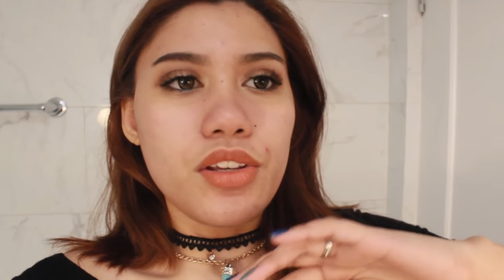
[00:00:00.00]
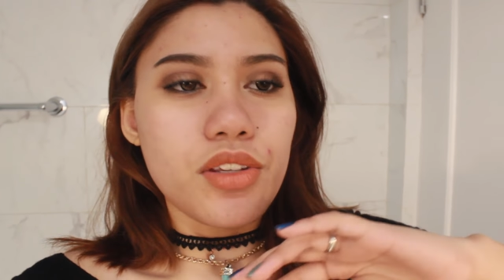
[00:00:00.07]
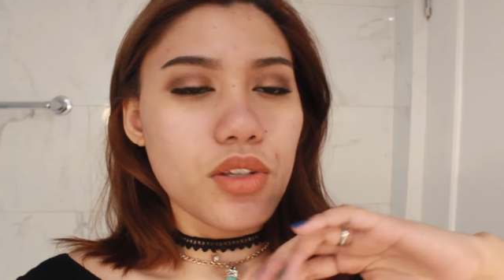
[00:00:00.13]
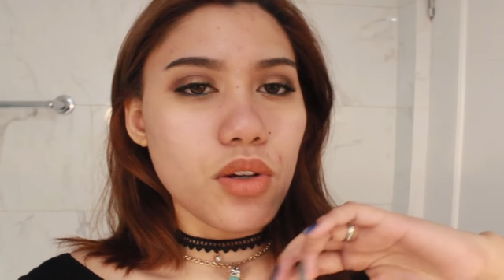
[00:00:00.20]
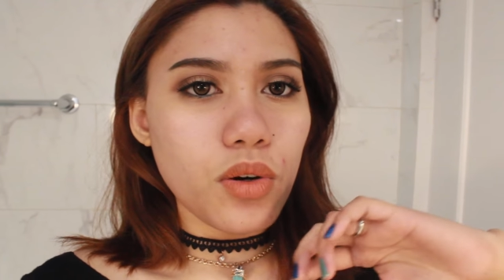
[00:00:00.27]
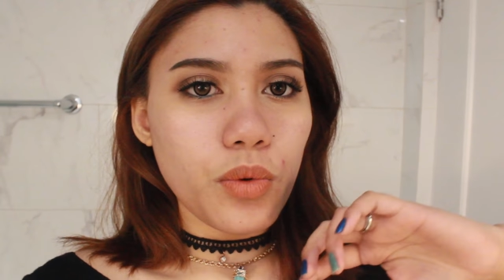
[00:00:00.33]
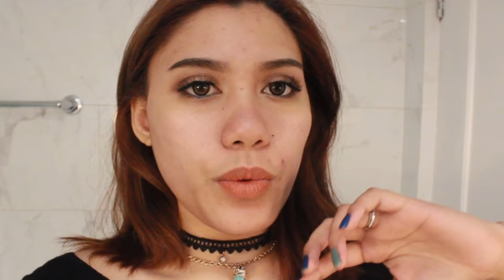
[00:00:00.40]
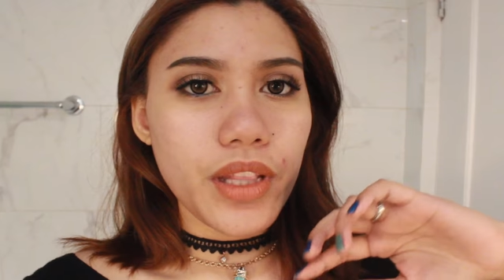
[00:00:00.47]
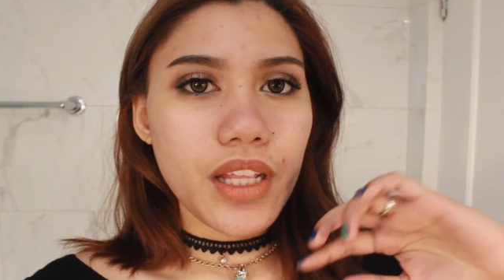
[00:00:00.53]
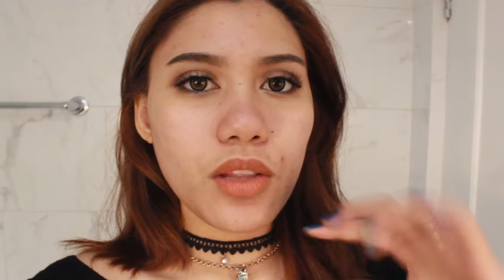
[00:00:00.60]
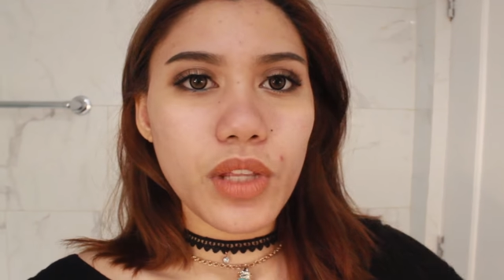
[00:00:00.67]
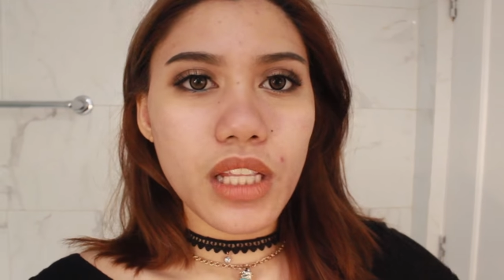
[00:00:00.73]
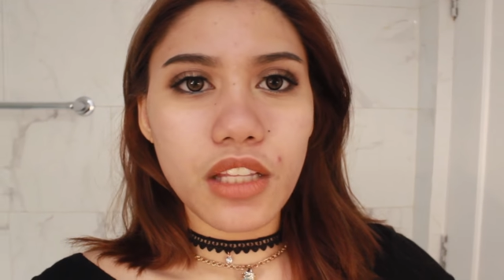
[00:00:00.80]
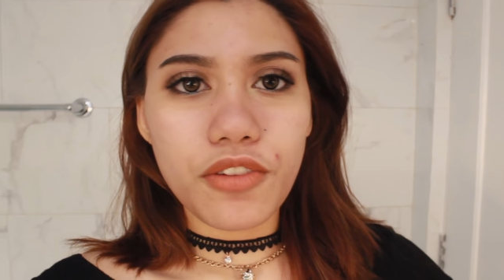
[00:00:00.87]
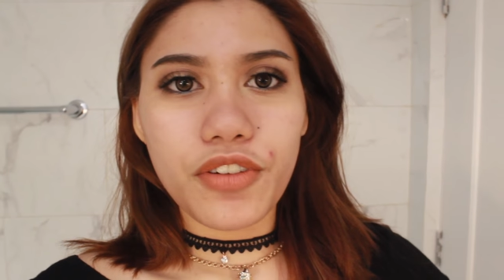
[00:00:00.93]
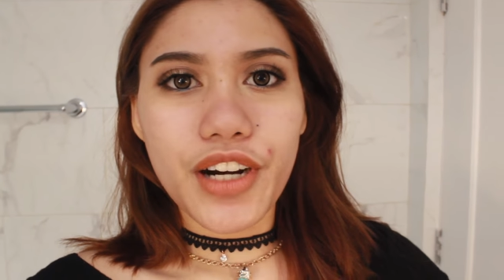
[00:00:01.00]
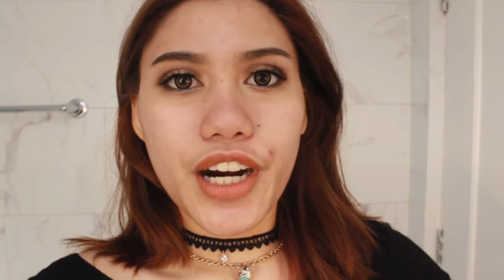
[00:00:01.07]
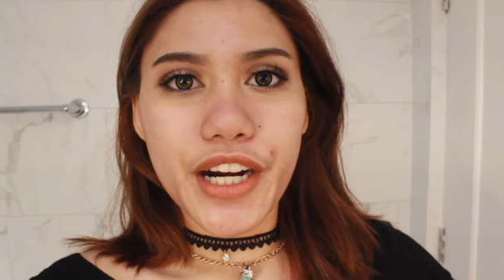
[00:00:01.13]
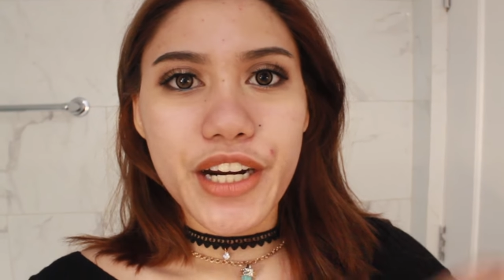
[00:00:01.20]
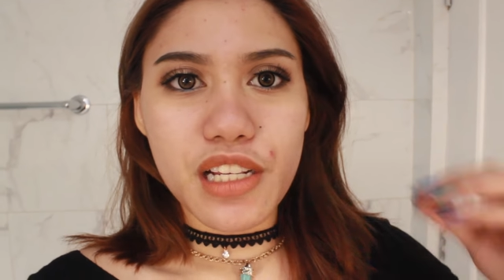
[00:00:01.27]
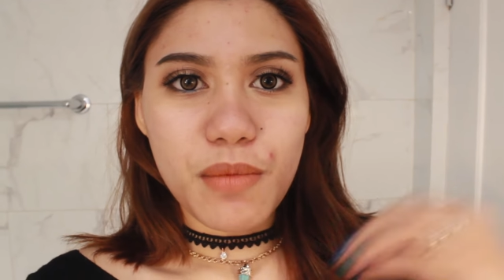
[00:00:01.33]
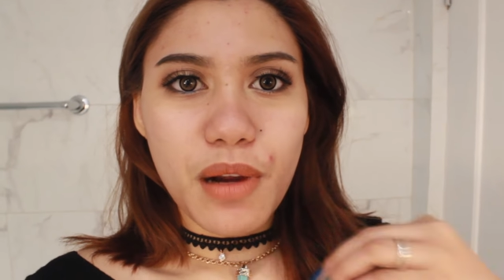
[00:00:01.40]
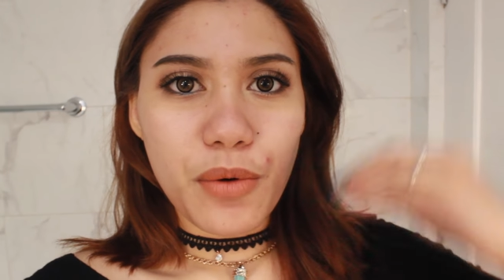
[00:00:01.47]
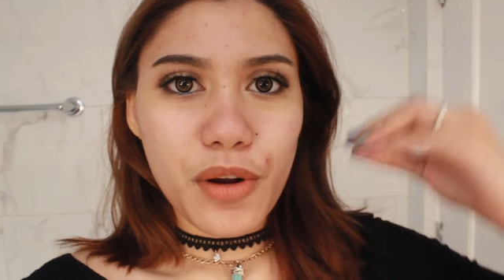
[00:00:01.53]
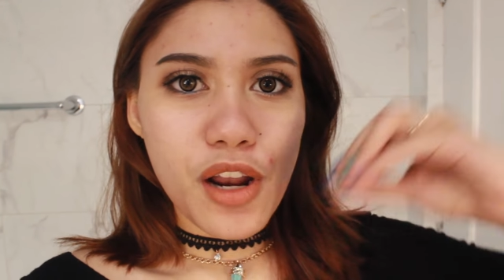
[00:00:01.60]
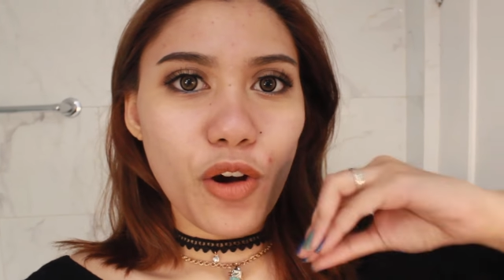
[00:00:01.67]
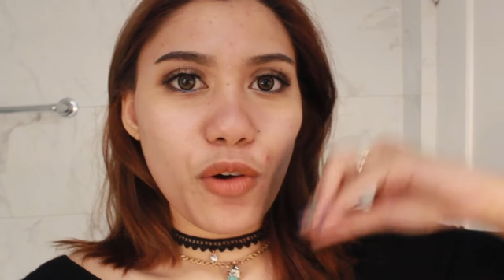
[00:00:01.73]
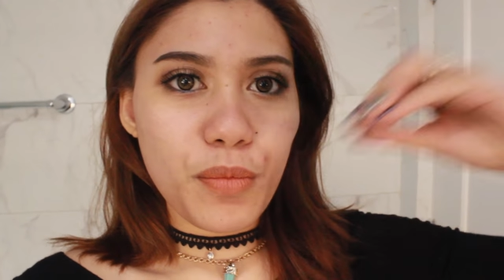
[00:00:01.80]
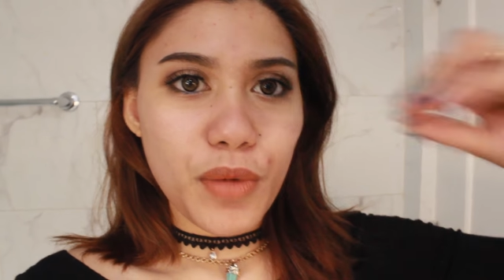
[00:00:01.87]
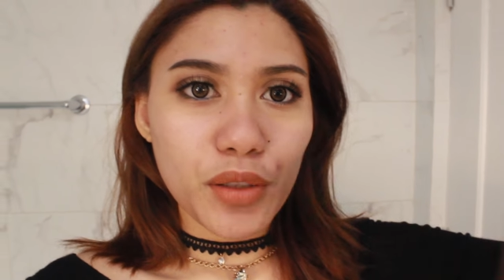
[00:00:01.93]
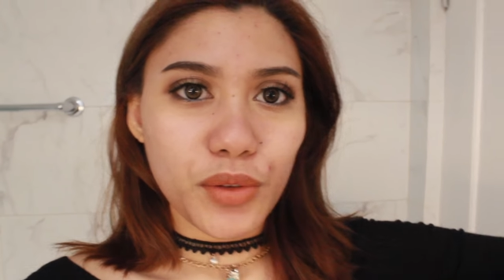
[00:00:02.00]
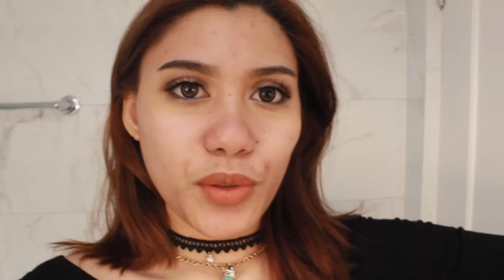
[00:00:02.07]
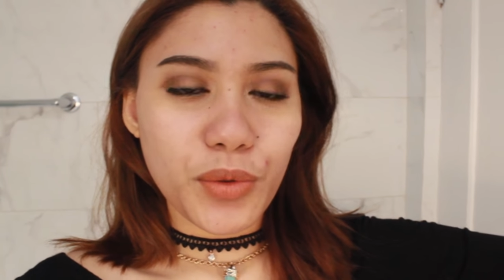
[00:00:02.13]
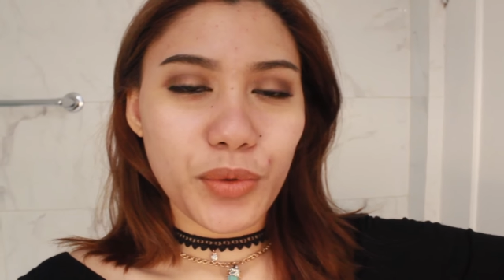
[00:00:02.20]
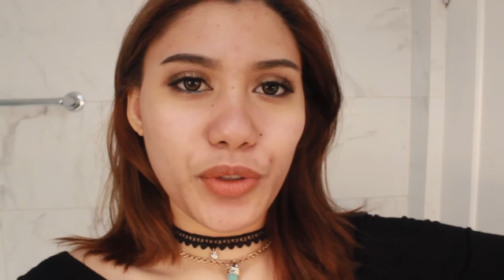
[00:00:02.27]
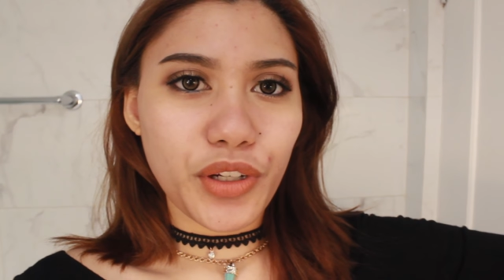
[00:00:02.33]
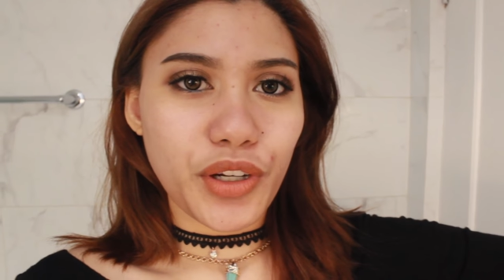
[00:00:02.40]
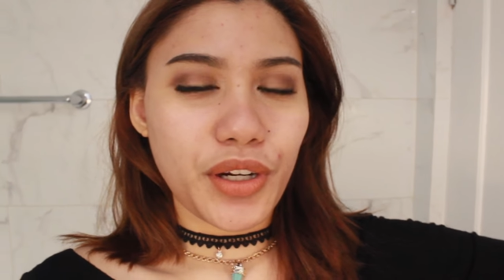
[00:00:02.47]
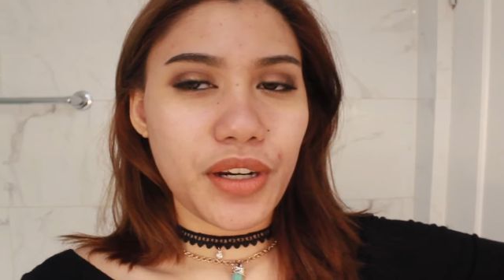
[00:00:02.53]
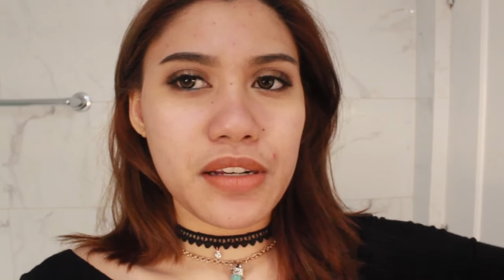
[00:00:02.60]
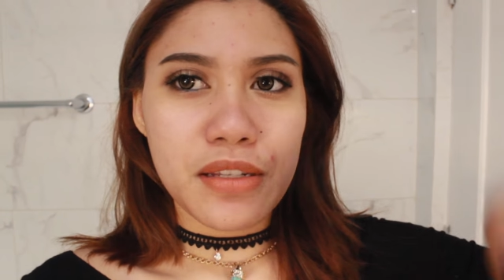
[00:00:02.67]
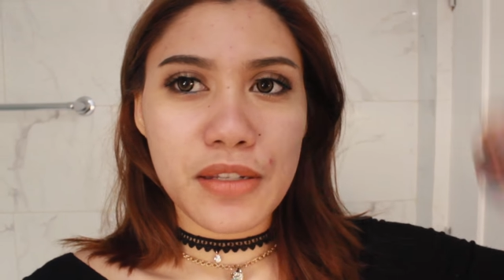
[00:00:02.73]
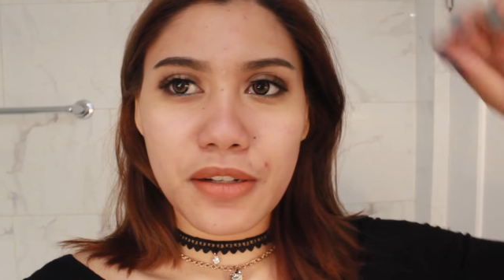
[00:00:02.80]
So within 24 hours, bawal akong mag-toner.